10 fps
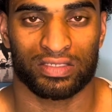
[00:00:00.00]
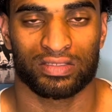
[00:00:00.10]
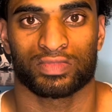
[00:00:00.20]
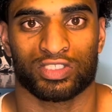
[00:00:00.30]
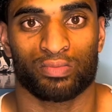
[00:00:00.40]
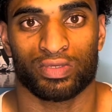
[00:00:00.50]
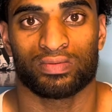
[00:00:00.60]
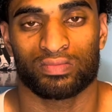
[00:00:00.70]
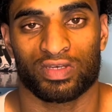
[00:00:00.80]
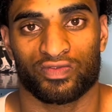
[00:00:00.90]
Some people
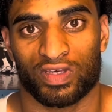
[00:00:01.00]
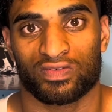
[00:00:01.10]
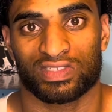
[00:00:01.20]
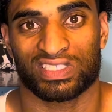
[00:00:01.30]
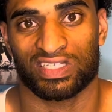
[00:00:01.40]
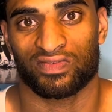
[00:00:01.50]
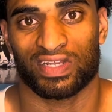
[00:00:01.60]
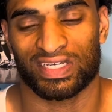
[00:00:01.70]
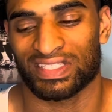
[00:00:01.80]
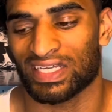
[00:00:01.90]
may favor
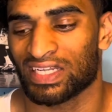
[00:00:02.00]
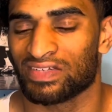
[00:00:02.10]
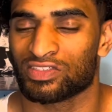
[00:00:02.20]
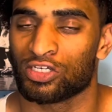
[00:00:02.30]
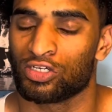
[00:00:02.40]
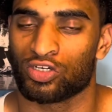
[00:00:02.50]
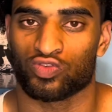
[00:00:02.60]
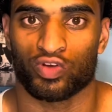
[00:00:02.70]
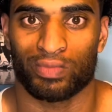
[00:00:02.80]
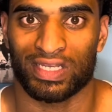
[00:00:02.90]
stiff-legged deadlifts or
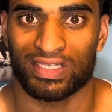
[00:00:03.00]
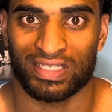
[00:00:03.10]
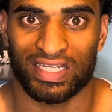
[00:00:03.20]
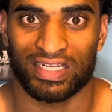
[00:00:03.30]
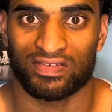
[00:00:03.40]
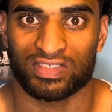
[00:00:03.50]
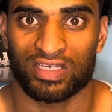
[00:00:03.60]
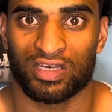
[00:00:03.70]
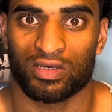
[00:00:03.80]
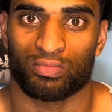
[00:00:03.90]
Romanian deadlifts,
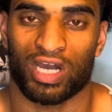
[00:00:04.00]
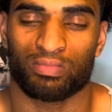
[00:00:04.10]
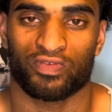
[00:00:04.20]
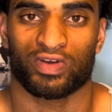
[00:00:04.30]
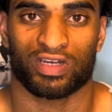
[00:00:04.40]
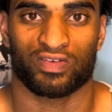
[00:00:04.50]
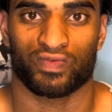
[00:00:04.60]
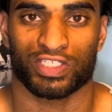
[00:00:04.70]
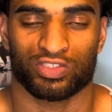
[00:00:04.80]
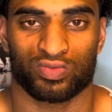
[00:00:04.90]
but I prefer
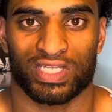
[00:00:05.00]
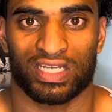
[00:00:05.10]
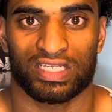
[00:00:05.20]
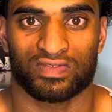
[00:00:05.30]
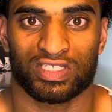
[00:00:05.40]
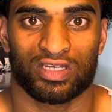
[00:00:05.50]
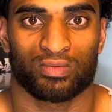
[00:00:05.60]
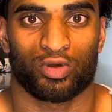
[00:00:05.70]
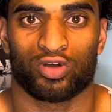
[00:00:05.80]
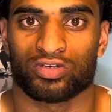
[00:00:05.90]
conventional deadlifts
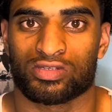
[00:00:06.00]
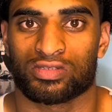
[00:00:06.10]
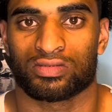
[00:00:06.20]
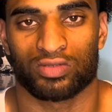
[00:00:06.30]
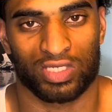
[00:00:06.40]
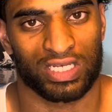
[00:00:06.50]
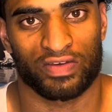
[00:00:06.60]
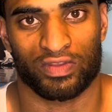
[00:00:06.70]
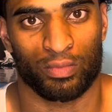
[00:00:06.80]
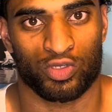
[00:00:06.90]
because you can lift
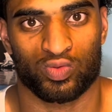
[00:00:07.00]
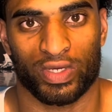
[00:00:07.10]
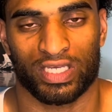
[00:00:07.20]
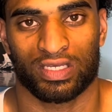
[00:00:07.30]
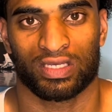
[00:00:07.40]
the most weight.